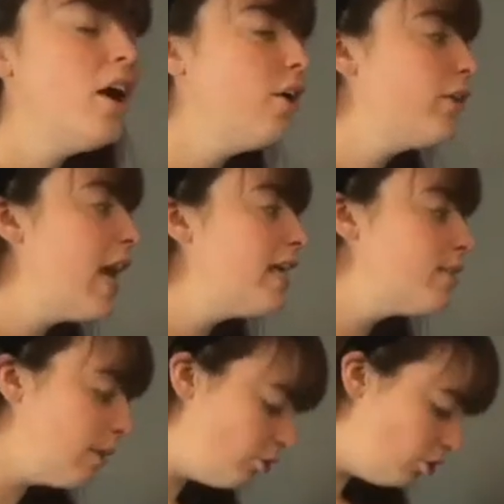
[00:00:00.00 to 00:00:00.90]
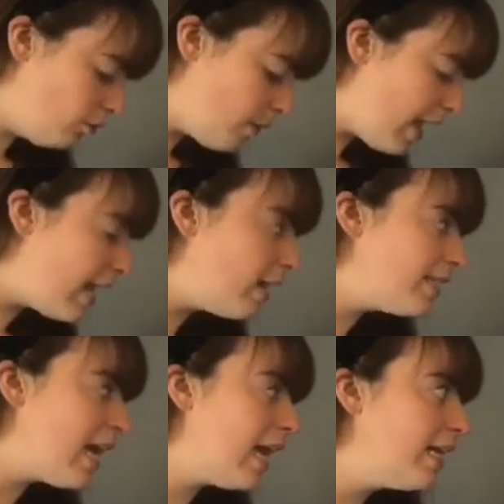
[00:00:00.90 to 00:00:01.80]
Okay, so I'll just play a
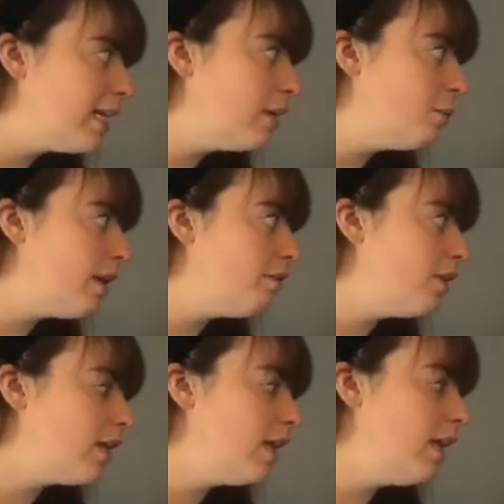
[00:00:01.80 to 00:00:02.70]
tiny little bit of the clip.